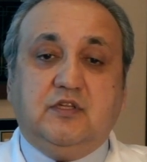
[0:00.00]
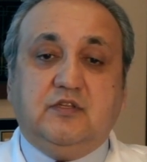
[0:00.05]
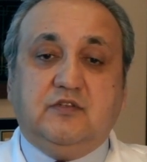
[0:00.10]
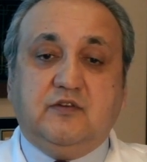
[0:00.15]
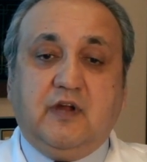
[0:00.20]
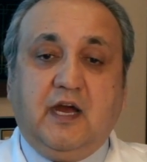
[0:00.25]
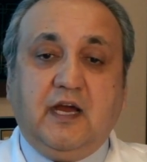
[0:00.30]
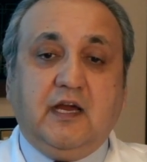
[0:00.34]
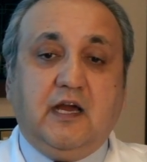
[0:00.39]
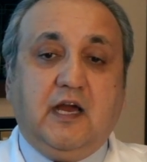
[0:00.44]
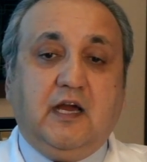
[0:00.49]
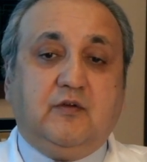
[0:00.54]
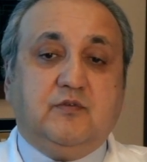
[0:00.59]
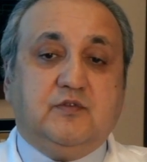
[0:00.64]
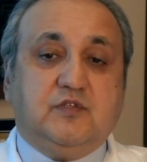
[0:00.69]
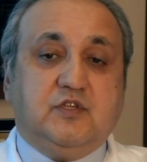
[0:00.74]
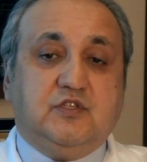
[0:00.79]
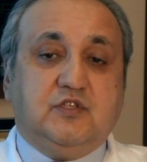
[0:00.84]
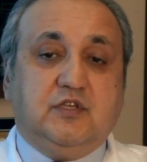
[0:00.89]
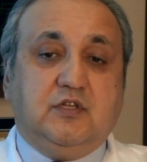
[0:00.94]
drug
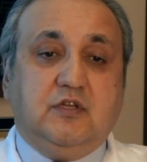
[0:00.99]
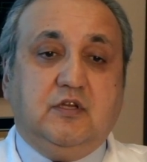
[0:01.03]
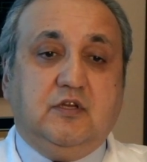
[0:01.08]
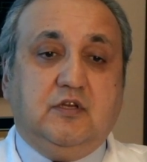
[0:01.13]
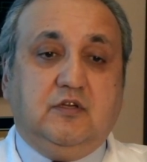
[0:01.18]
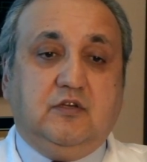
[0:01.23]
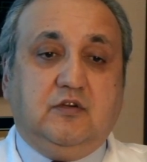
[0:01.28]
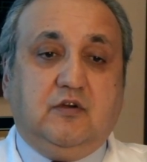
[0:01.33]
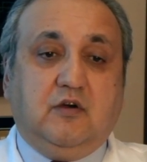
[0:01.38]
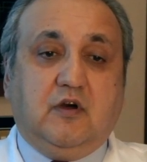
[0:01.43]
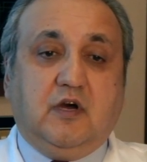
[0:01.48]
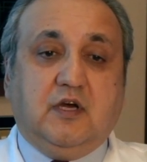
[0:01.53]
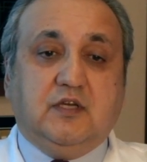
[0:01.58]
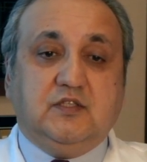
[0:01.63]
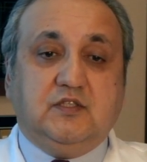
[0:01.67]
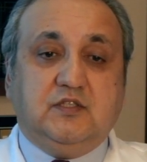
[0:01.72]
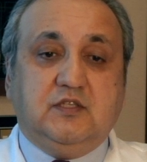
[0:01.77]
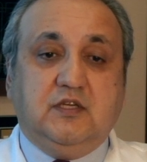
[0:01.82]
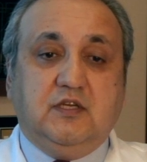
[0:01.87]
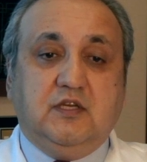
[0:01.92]
acquisition
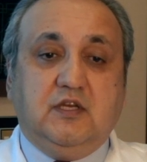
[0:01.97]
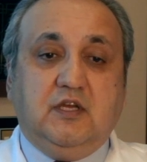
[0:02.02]
cost,